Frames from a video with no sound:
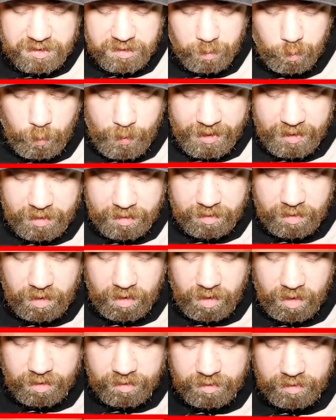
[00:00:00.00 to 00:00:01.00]
this is a wicked
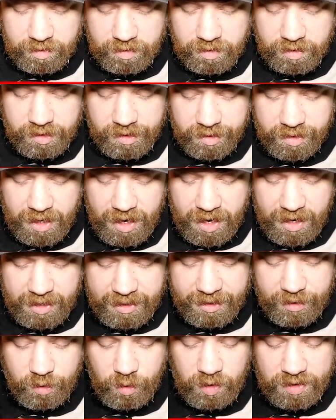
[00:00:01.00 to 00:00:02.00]
card. Look at that.
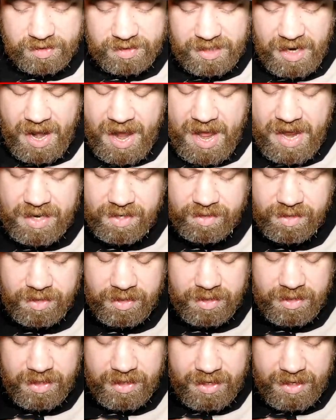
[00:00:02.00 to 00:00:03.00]
And it got a 10.
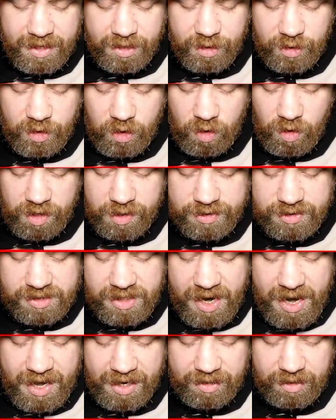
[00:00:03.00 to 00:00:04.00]
It got a
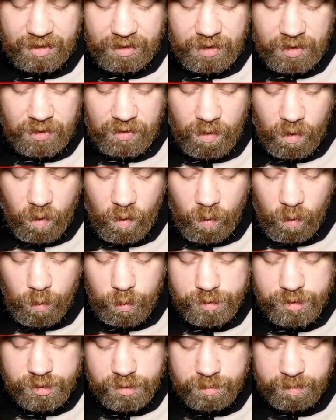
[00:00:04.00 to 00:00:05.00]
10.
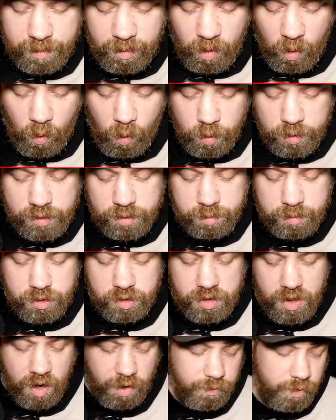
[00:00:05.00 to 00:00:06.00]
Awesome
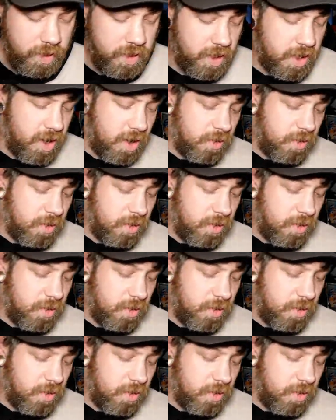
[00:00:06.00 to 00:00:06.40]
stuff.